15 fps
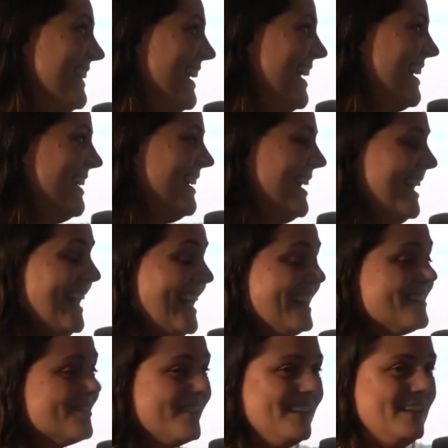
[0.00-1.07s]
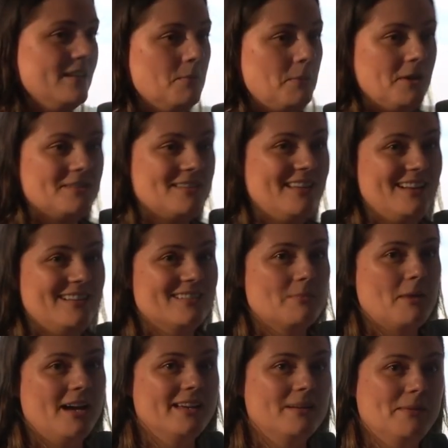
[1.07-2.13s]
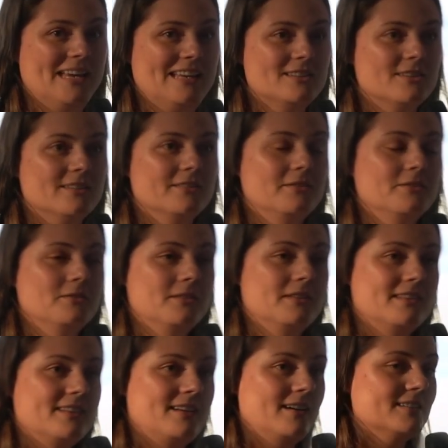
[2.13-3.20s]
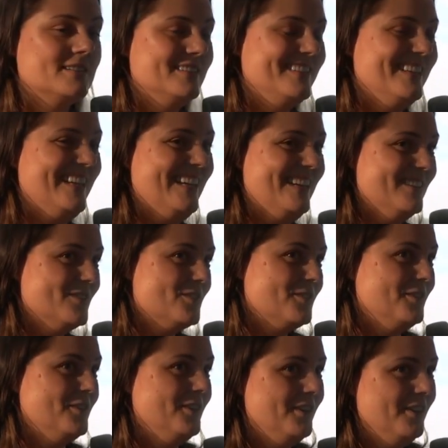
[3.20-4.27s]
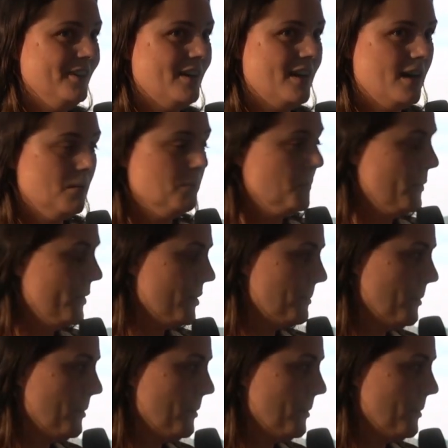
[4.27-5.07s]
And he's really the person that inspired me to start to dig into armour work